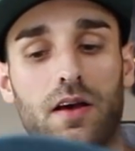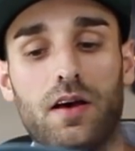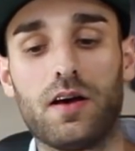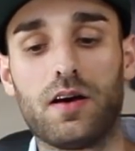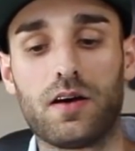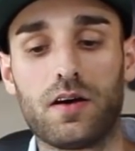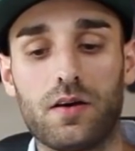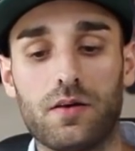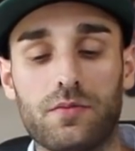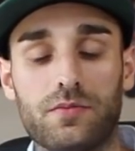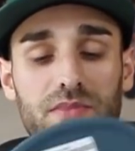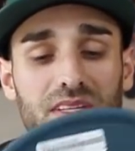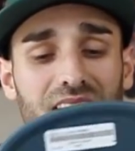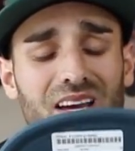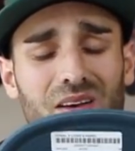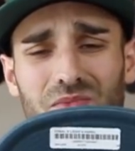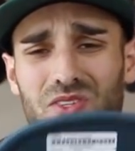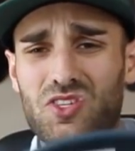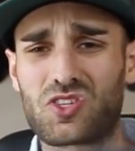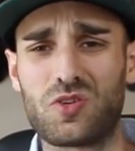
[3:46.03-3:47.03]
Yeah,
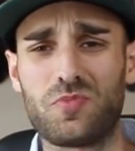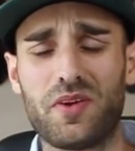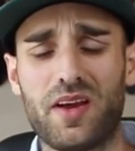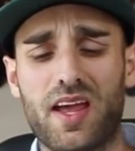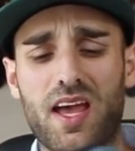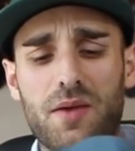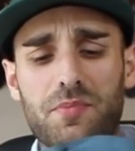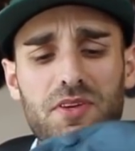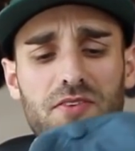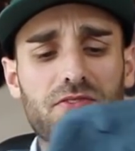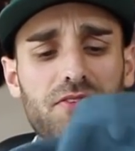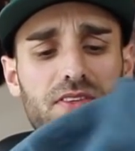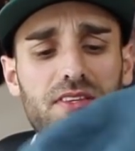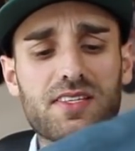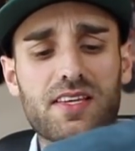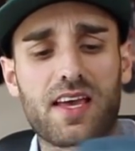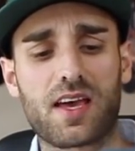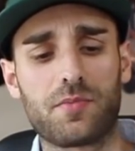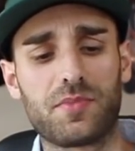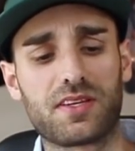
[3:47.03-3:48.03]
I'm just super happy with this
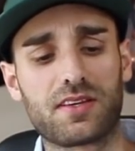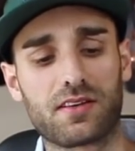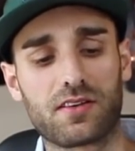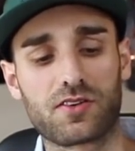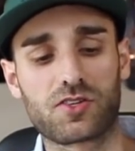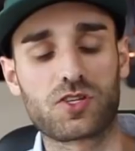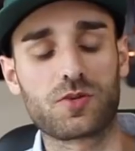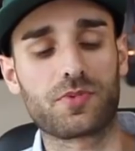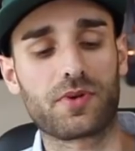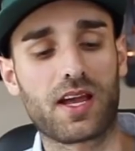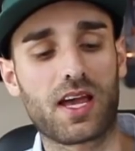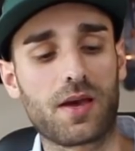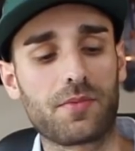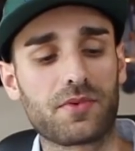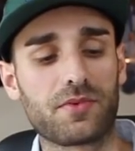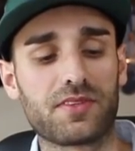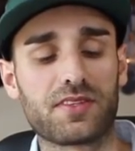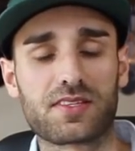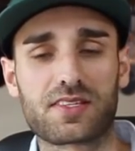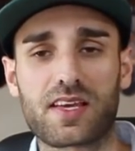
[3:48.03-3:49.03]

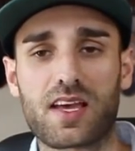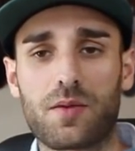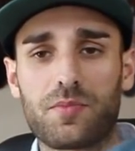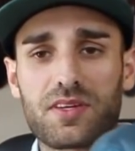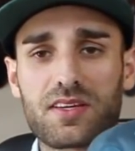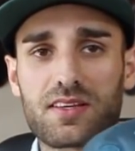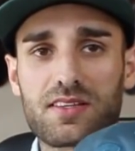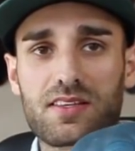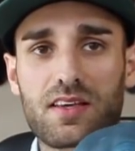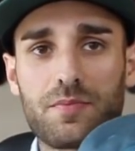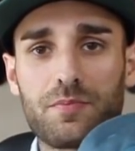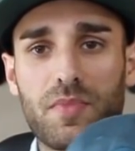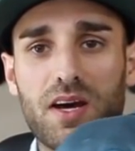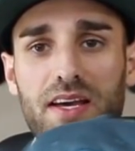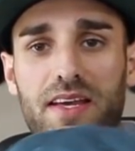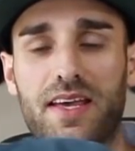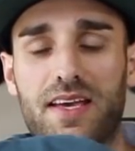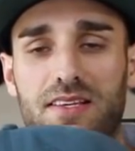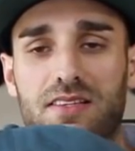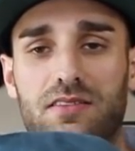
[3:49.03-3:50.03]
hat because
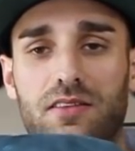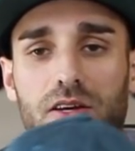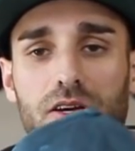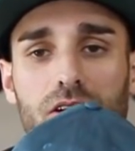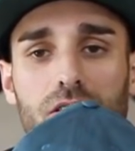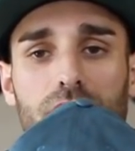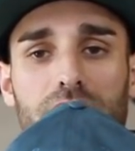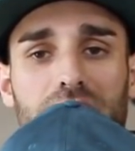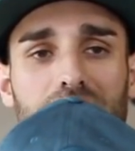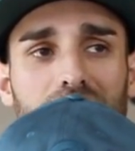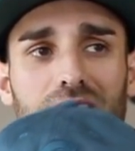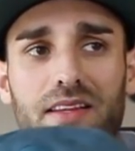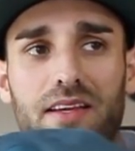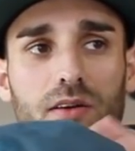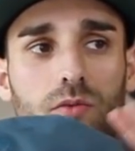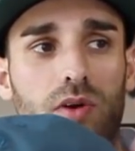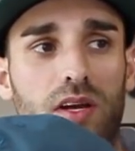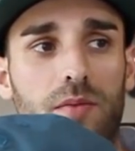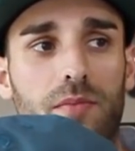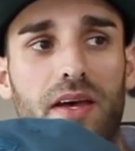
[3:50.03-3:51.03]
my S logo I got,
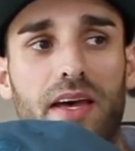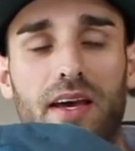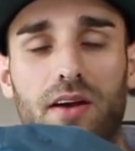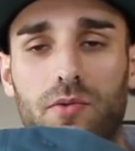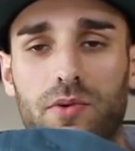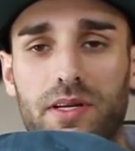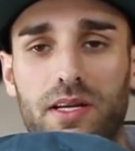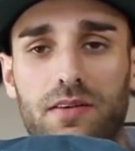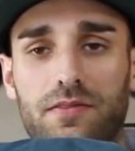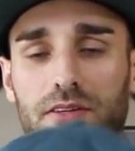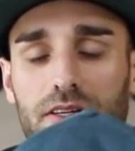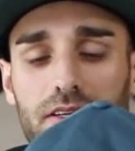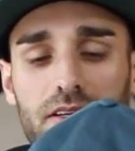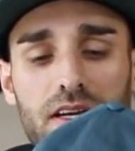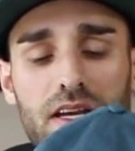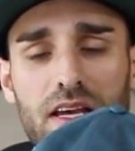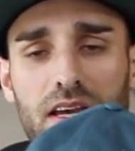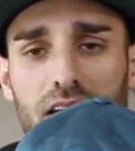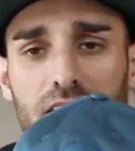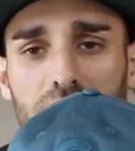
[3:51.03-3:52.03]
like, way back whenever.
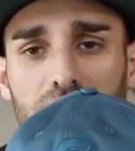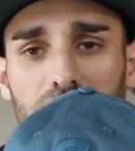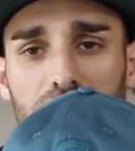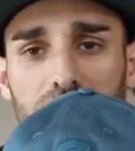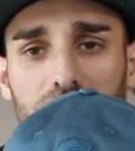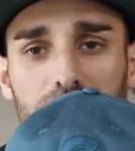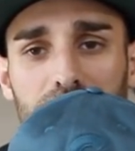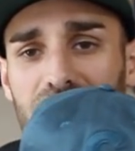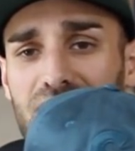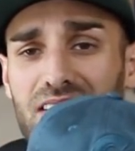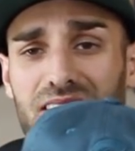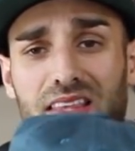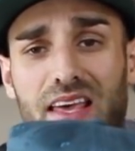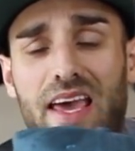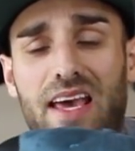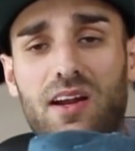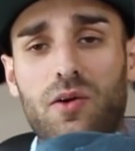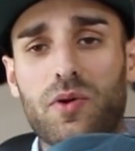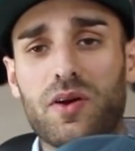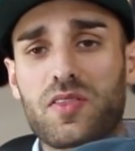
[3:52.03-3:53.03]
It's like the
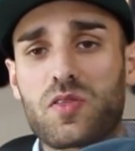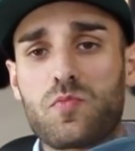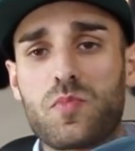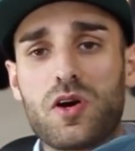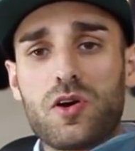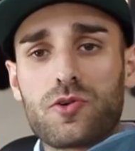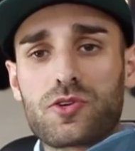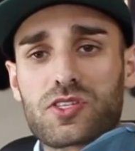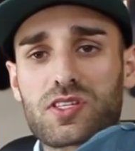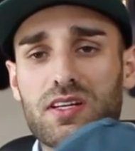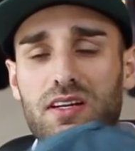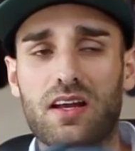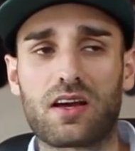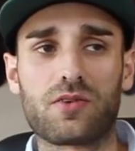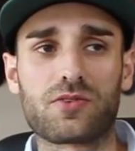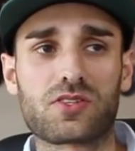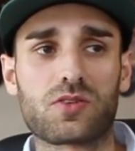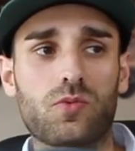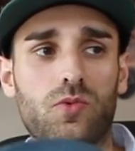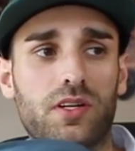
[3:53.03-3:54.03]
hat I wear the most, and I
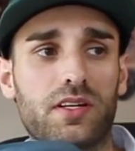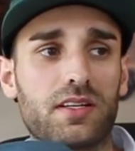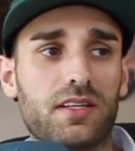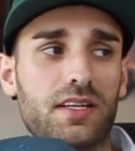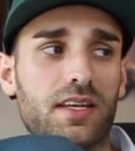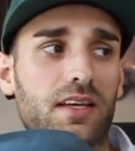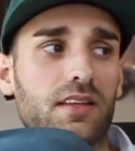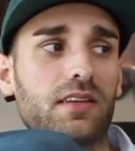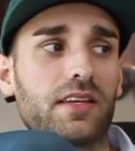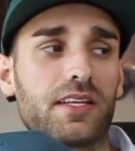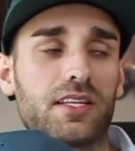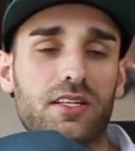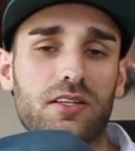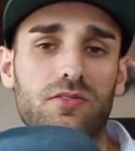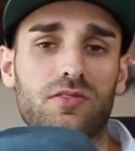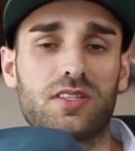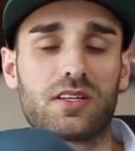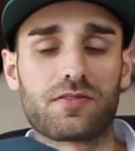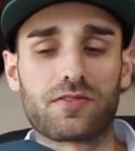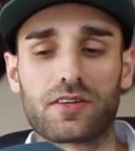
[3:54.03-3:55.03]
also wanted to get, like, you know,
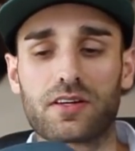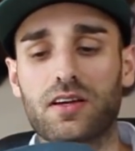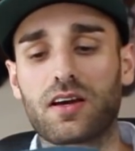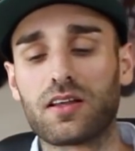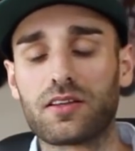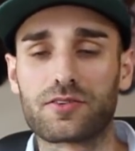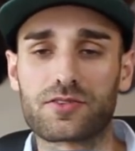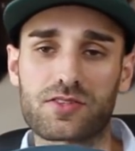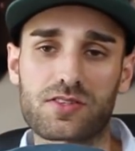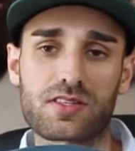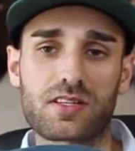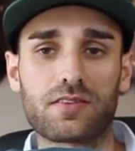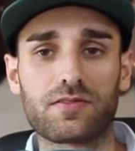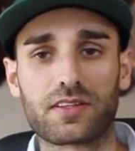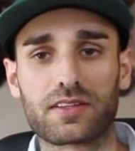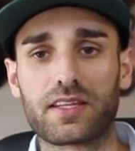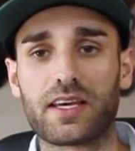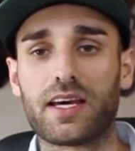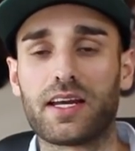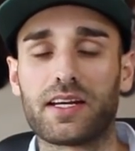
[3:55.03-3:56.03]
different colors and stuff
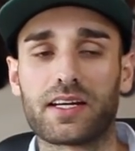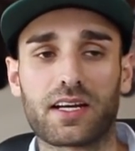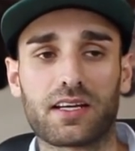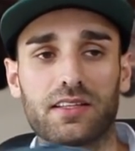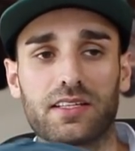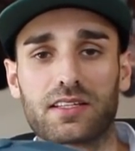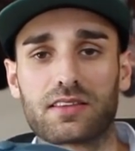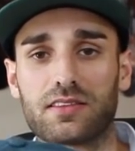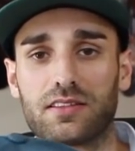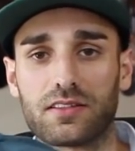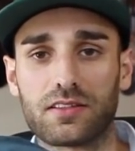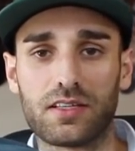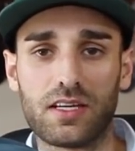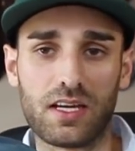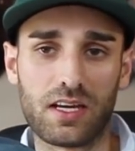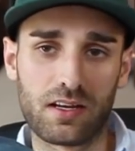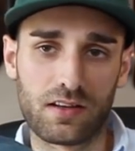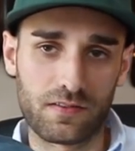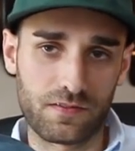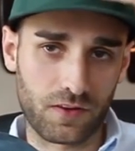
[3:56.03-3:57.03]
like that. I got, like, the
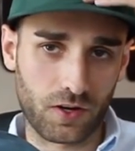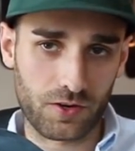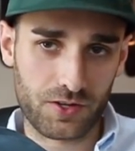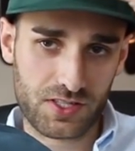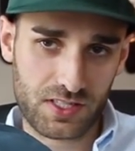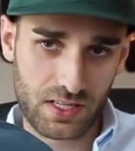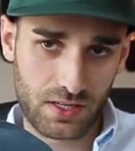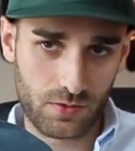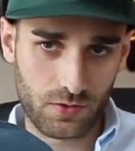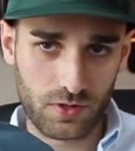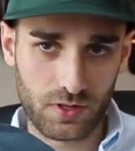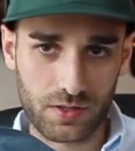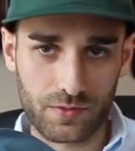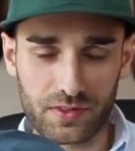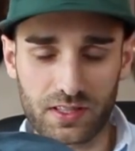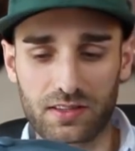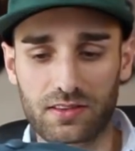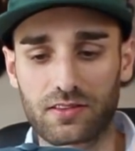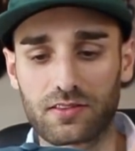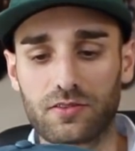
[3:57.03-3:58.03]
varsity one
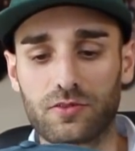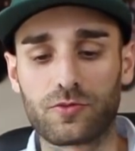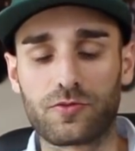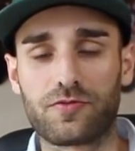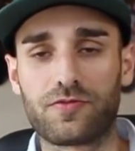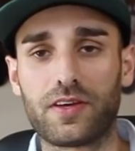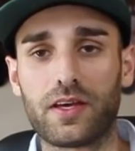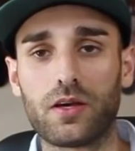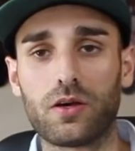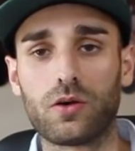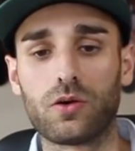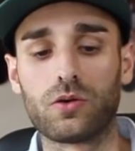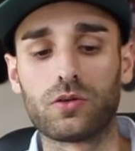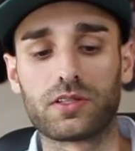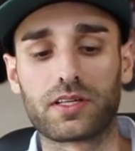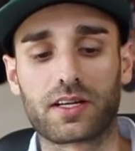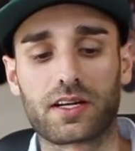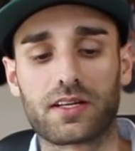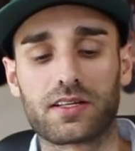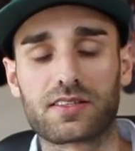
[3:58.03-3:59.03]
with, like, the little fell,
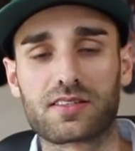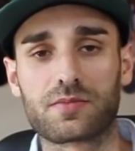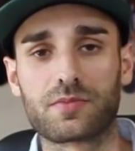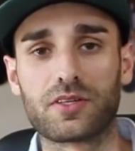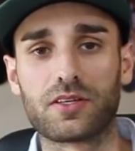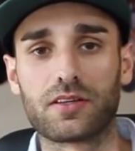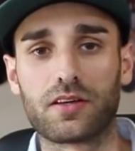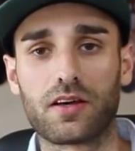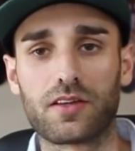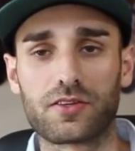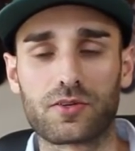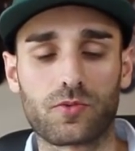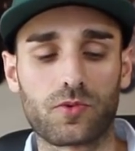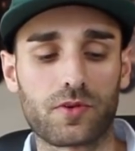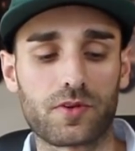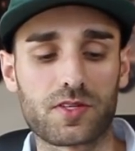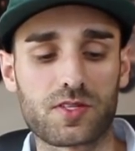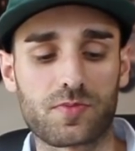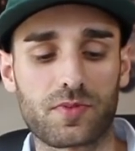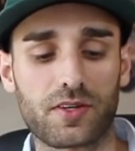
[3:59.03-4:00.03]
and I got some other
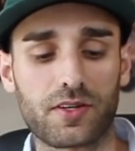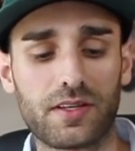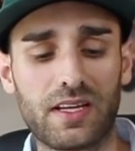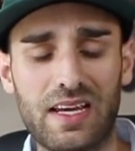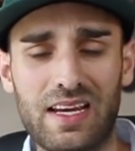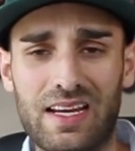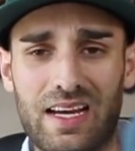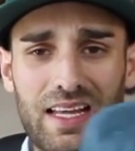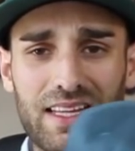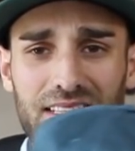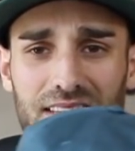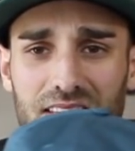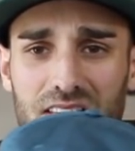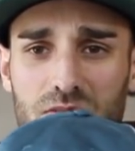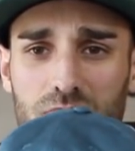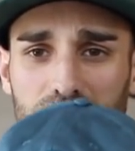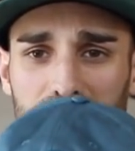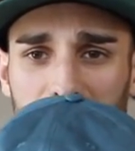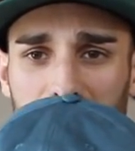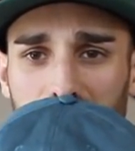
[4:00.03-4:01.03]
ones, but I like this
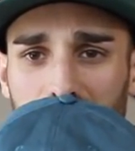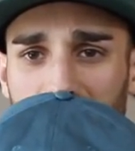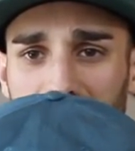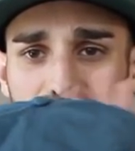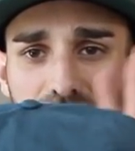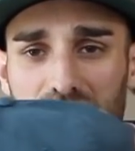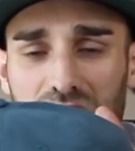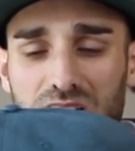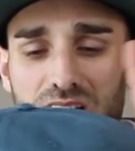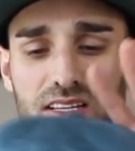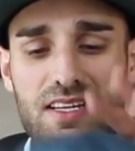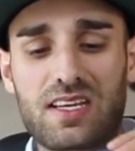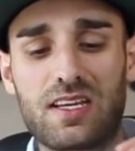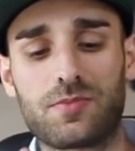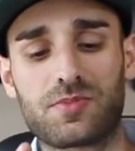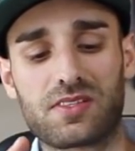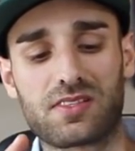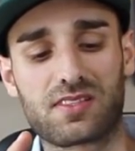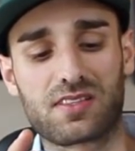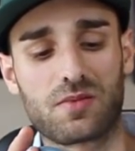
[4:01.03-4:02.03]
one too because it
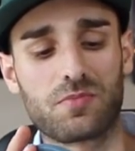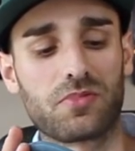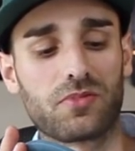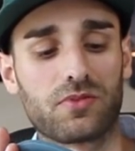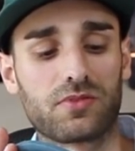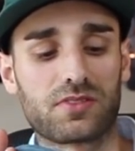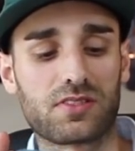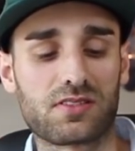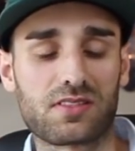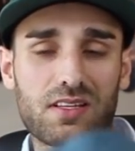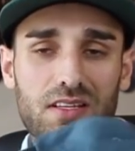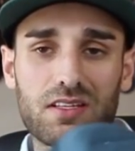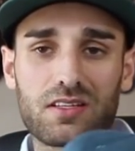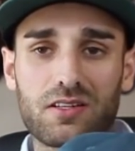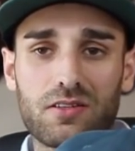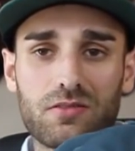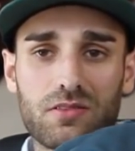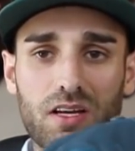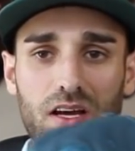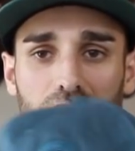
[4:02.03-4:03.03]
keeps it simple, just, like, you
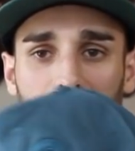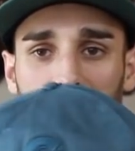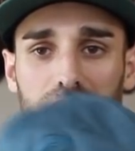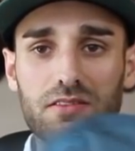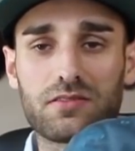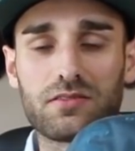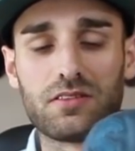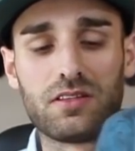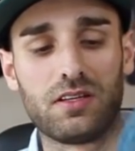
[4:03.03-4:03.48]
know, cotton.